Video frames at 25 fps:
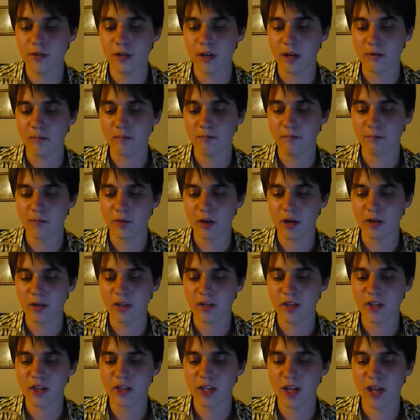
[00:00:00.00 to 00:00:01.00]
I'm kind
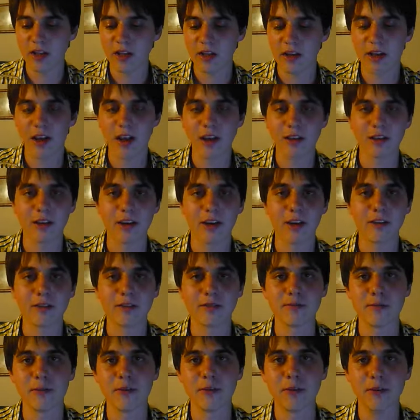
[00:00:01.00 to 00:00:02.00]
of sad I can't get
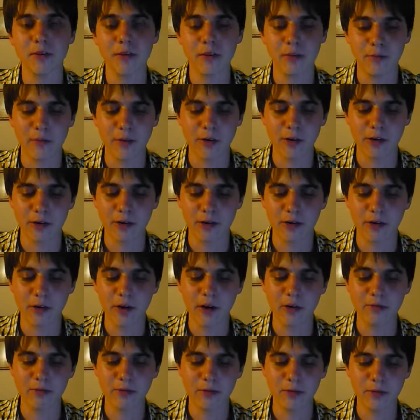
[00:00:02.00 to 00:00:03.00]
many American
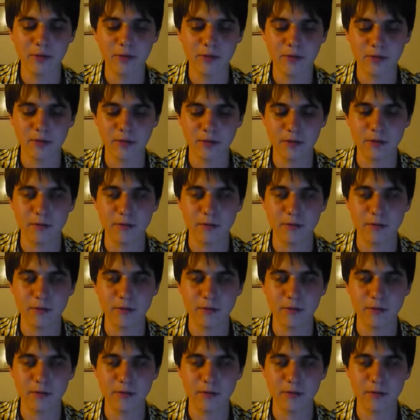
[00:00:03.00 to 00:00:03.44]
craft brews